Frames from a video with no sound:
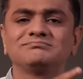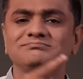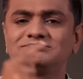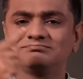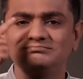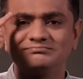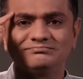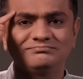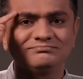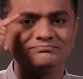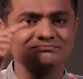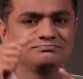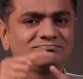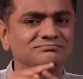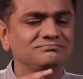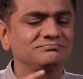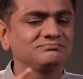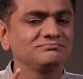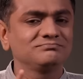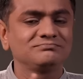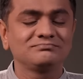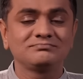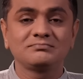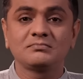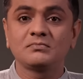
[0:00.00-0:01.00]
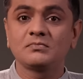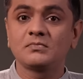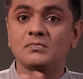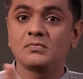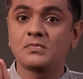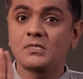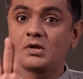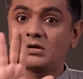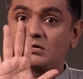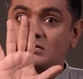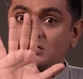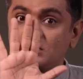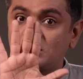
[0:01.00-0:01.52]
the new bill.
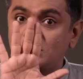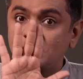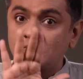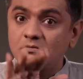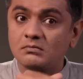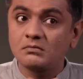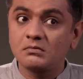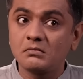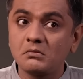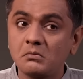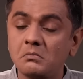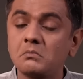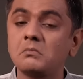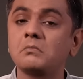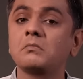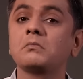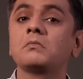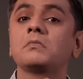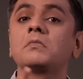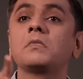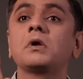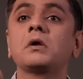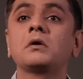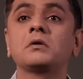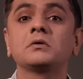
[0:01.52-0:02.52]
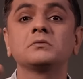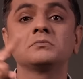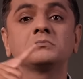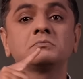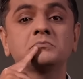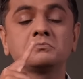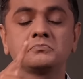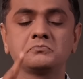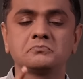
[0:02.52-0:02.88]
As per the bill,